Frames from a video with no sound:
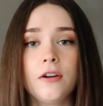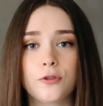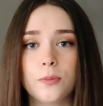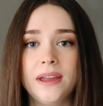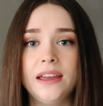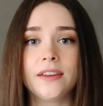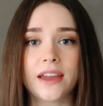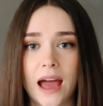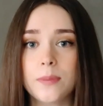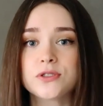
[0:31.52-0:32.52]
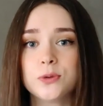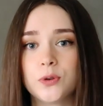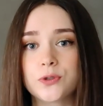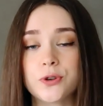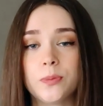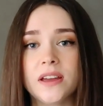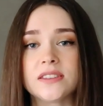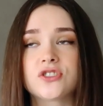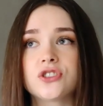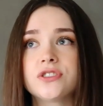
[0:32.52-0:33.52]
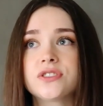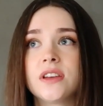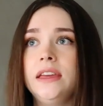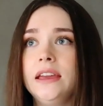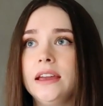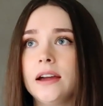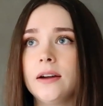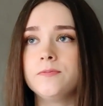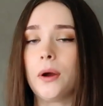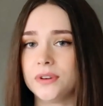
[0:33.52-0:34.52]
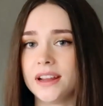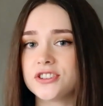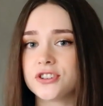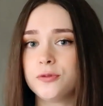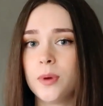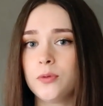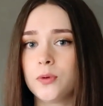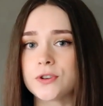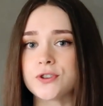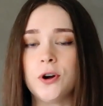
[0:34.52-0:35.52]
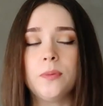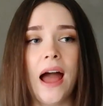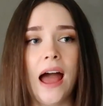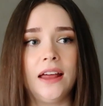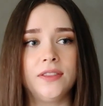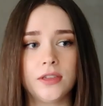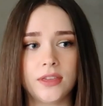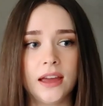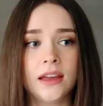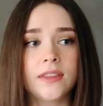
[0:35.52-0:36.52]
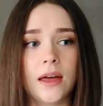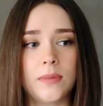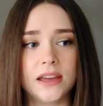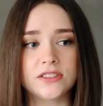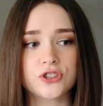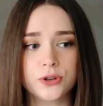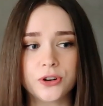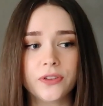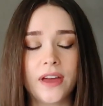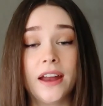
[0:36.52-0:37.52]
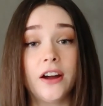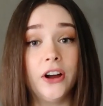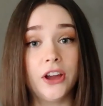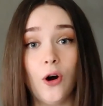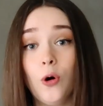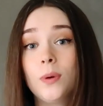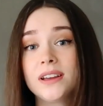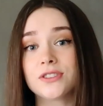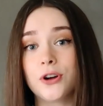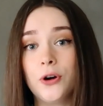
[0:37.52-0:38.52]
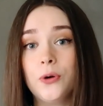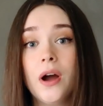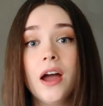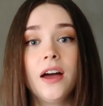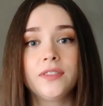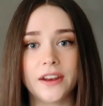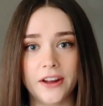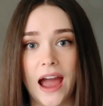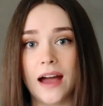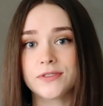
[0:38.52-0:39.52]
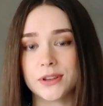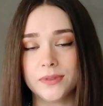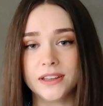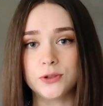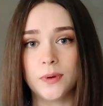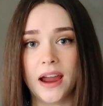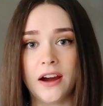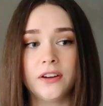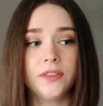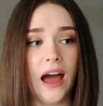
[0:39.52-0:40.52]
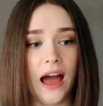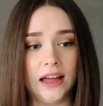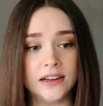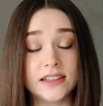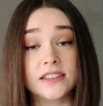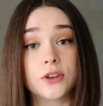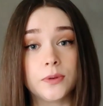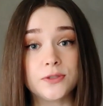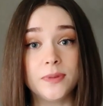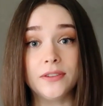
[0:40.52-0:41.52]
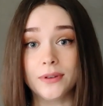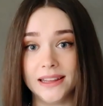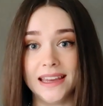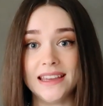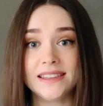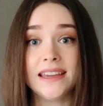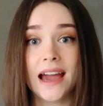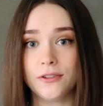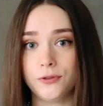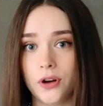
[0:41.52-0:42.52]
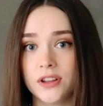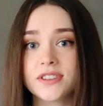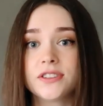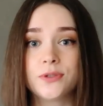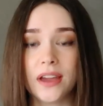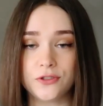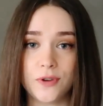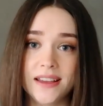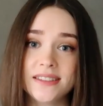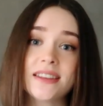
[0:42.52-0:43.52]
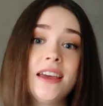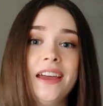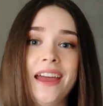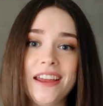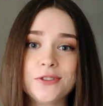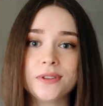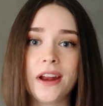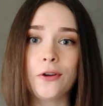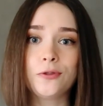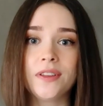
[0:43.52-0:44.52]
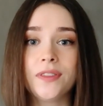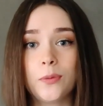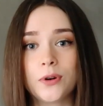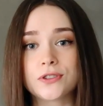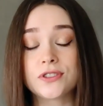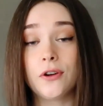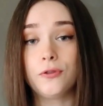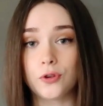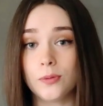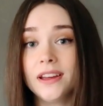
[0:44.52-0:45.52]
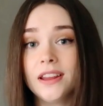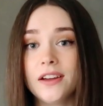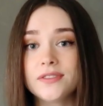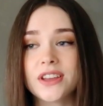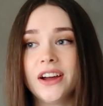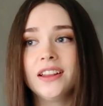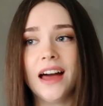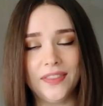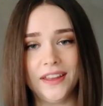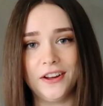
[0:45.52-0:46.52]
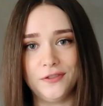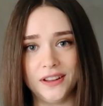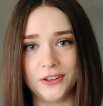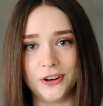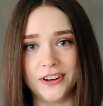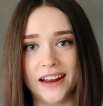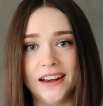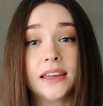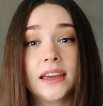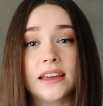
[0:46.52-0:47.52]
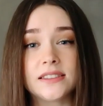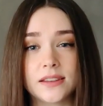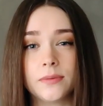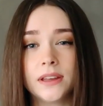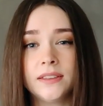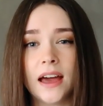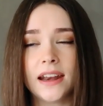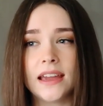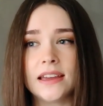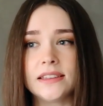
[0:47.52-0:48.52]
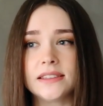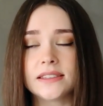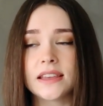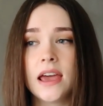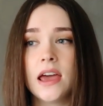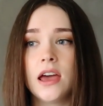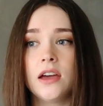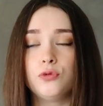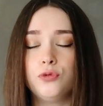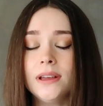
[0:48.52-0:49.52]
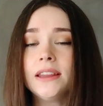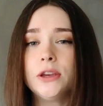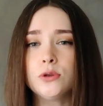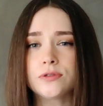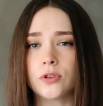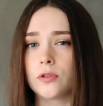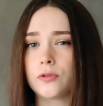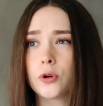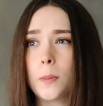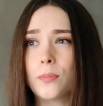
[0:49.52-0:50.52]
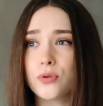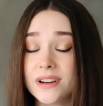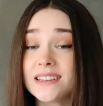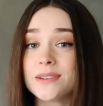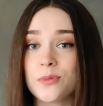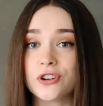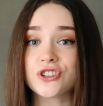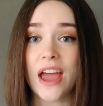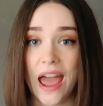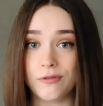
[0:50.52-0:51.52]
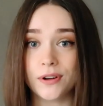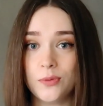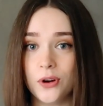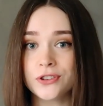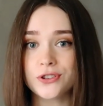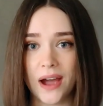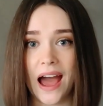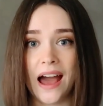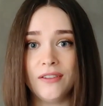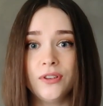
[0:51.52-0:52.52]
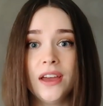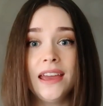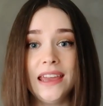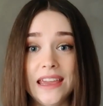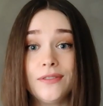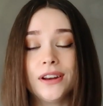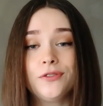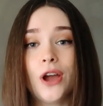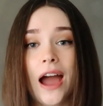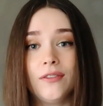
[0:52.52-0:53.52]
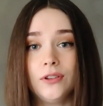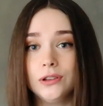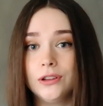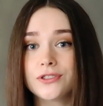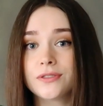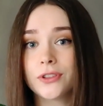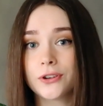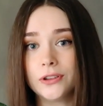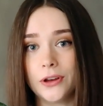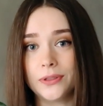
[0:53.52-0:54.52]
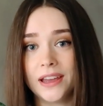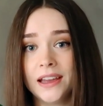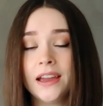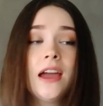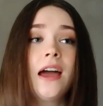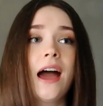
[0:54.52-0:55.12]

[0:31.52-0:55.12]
For me, the capsule wardrobe is just the foundation of my wardrobe and the thing that makes sure that I always know that I have something to wear, and it's going to be really easy and fast to get dressed into an outfit that works for my lifestyle and that I feel good in. I think it's something that is really useful for pretty much everyone to have, even if you have lots of other clothing.